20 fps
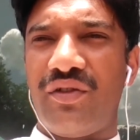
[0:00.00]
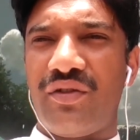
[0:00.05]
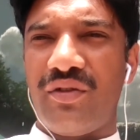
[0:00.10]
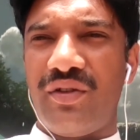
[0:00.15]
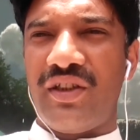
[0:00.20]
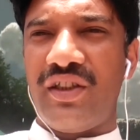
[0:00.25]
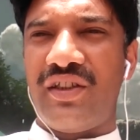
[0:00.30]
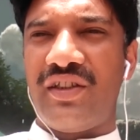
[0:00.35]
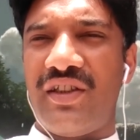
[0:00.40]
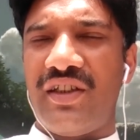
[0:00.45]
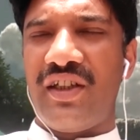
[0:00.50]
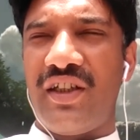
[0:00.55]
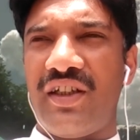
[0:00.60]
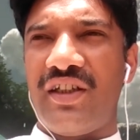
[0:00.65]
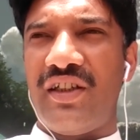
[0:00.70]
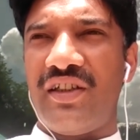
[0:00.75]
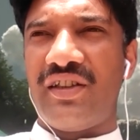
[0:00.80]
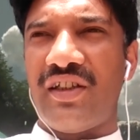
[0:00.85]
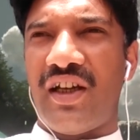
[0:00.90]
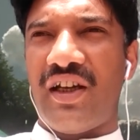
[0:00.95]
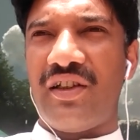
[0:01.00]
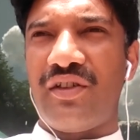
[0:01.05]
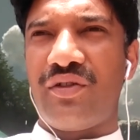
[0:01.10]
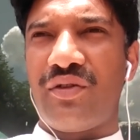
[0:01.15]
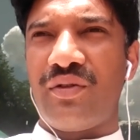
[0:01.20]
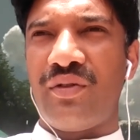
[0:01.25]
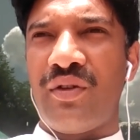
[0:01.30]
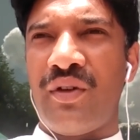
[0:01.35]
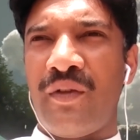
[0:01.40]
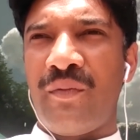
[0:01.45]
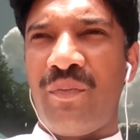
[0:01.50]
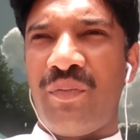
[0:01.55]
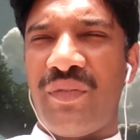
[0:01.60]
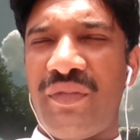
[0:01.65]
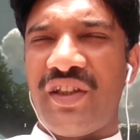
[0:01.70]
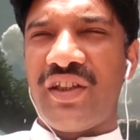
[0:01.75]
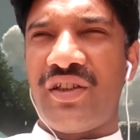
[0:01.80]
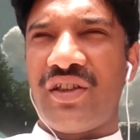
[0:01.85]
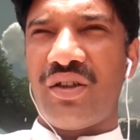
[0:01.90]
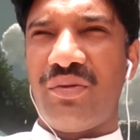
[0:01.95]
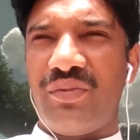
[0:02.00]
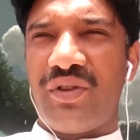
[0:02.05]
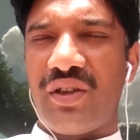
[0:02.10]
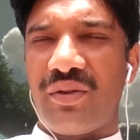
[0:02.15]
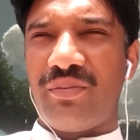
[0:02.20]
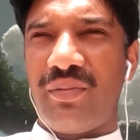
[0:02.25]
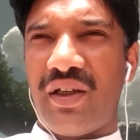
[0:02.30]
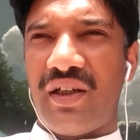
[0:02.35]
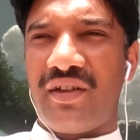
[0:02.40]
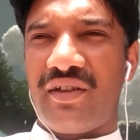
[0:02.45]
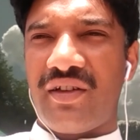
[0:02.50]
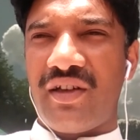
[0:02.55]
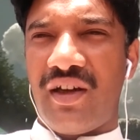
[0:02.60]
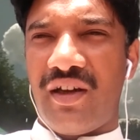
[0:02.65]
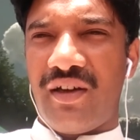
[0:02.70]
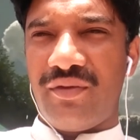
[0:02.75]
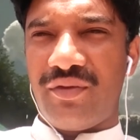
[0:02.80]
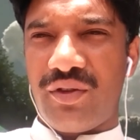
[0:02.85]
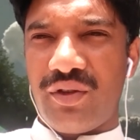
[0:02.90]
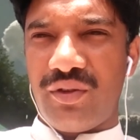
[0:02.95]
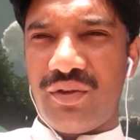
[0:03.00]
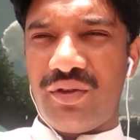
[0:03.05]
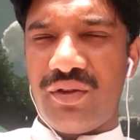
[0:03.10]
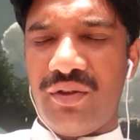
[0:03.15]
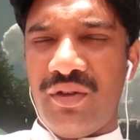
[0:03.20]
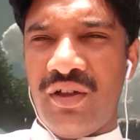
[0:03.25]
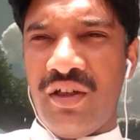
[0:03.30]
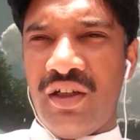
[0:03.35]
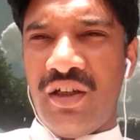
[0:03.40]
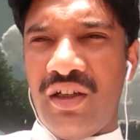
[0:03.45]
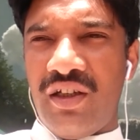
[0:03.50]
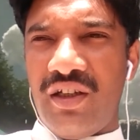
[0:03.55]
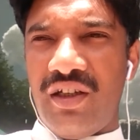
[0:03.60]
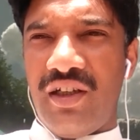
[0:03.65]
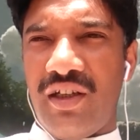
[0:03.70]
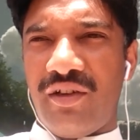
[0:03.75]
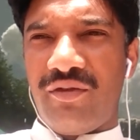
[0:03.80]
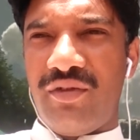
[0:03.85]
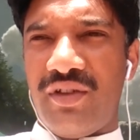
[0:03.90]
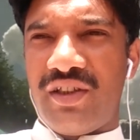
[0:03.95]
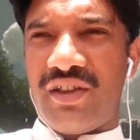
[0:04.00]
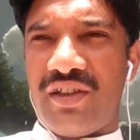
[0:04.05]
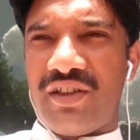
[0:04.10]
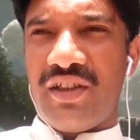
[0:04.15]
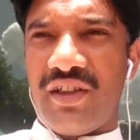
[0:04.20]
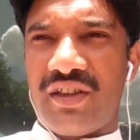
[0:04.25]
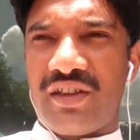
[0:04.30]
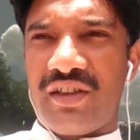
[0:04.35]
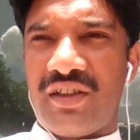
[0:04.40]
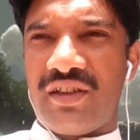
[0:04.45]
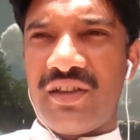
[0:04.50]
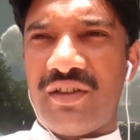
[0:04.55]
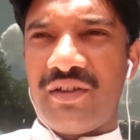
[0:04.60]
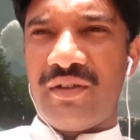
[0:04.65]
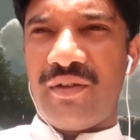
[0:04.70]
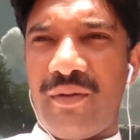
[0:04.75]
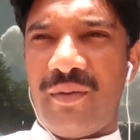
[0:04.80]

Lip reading: So this thing is also the subject matter of socio linguistics.